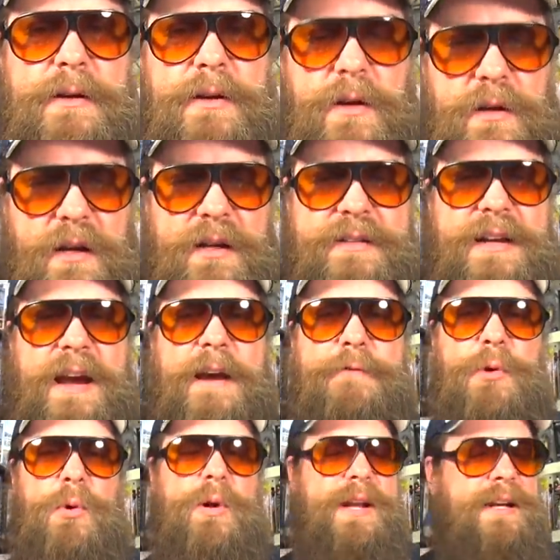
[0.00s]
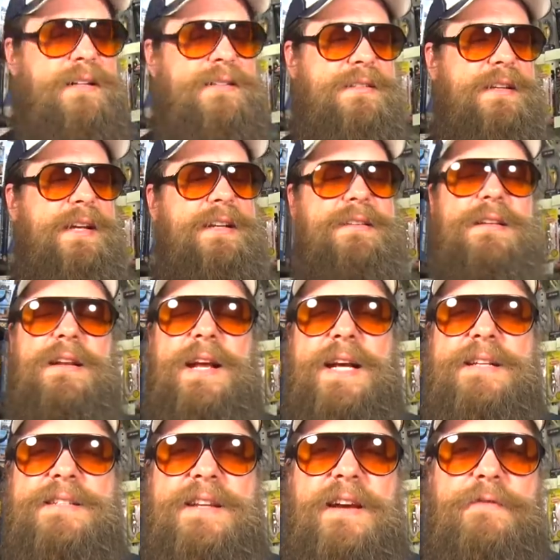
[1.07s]
Good luck to everyone else in
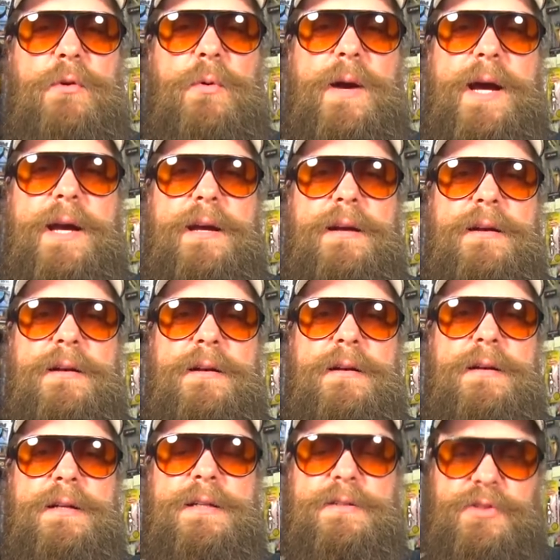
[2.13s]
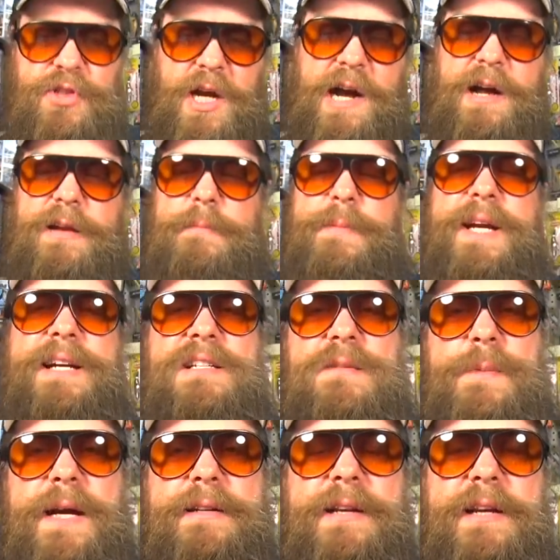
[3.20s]
today's giveaway. John, be
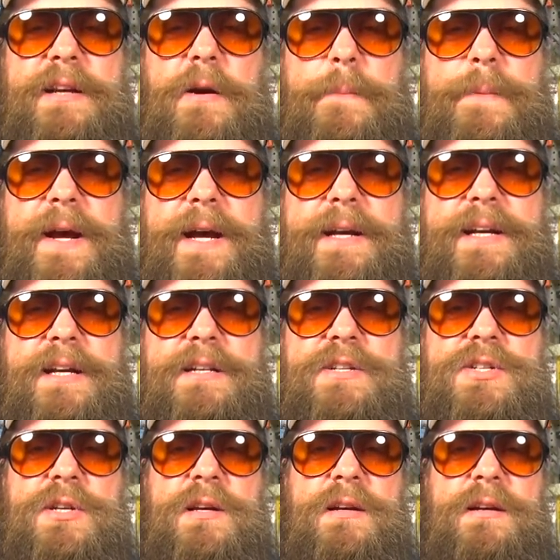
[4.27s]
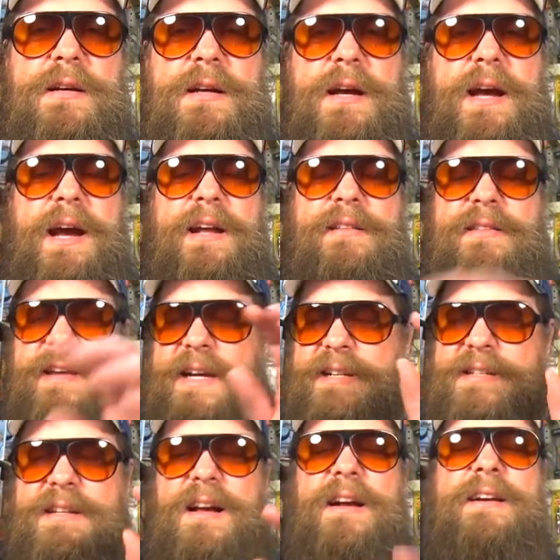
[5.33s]
expecting your package. And
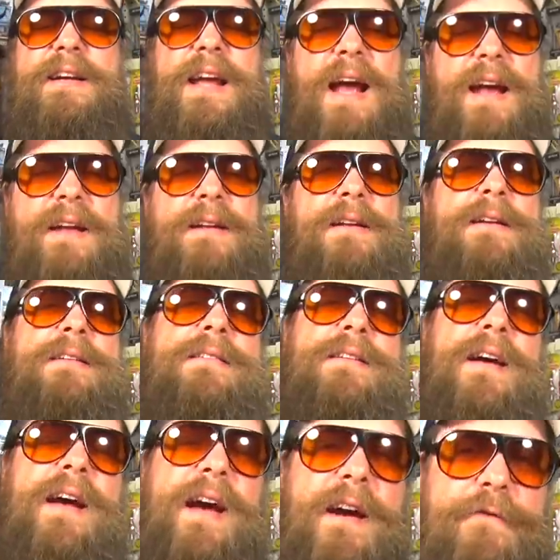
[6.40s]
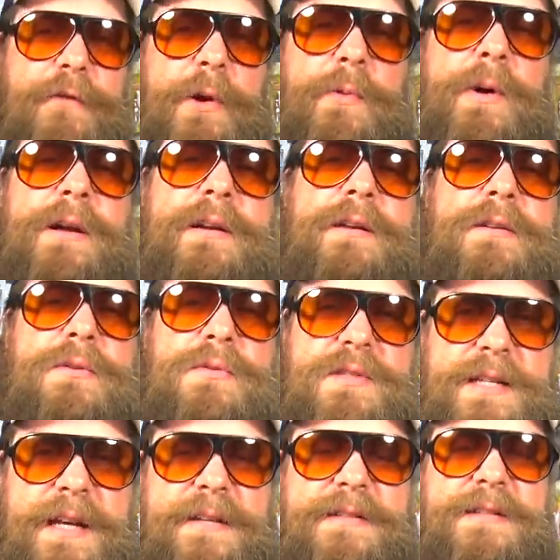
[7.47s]
thanks again to everyone who
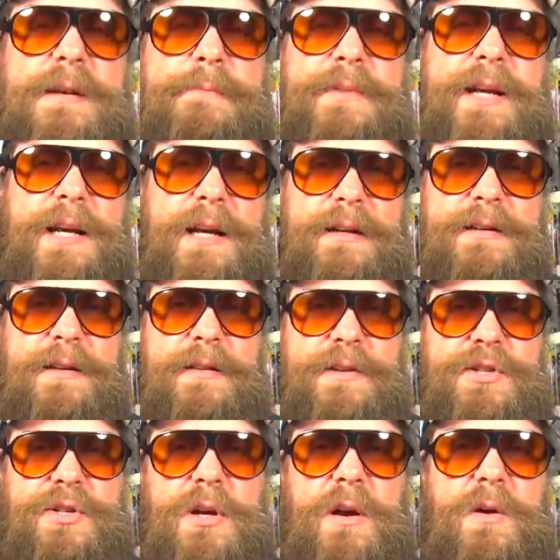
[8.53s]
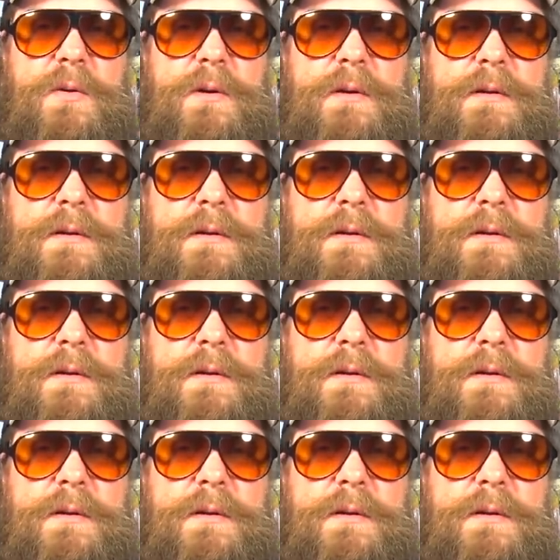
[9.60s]
sends something into the show.